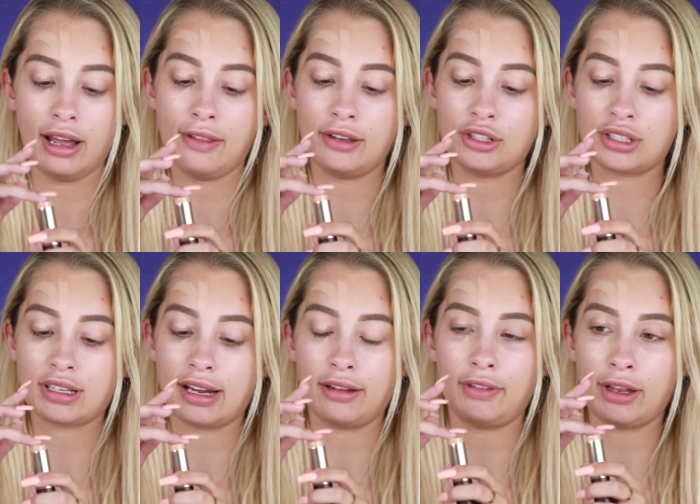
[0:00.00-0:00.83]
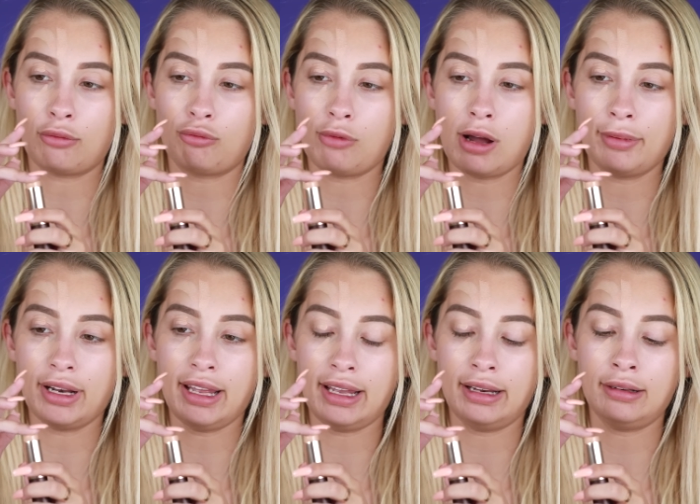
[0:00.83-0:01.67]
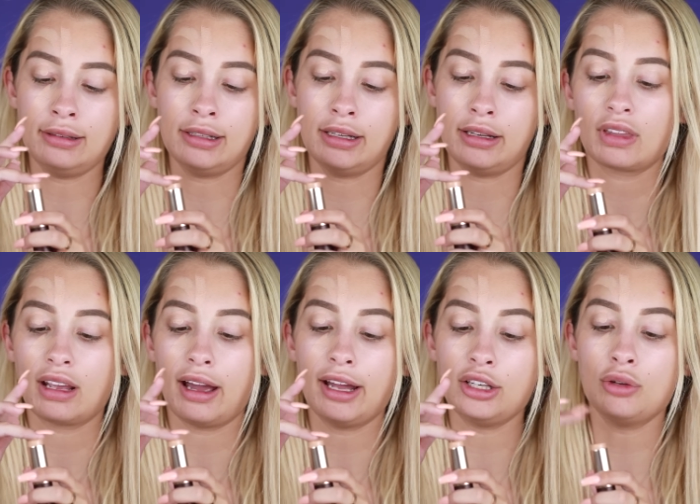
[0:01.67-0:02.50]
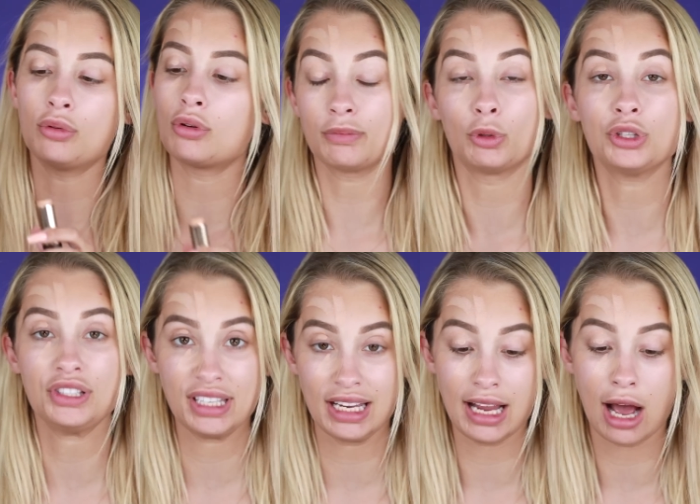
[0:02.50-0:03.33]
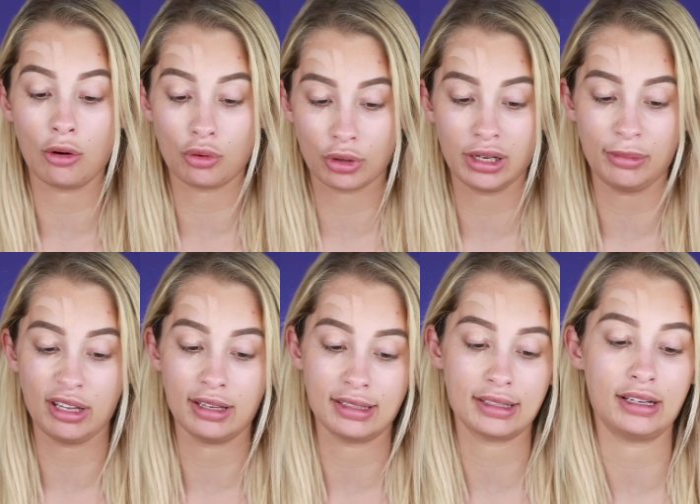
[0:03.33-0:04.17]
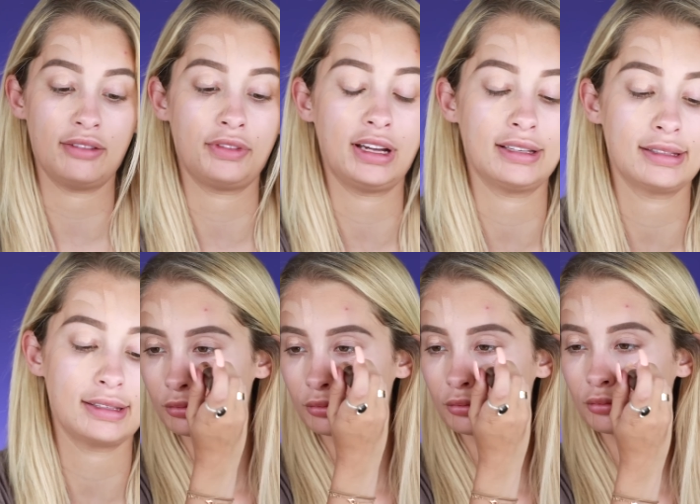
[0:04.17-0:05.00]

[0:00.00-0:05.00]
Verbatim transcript: and then just kind of like rub it in and you will see how creamy this stuff gets.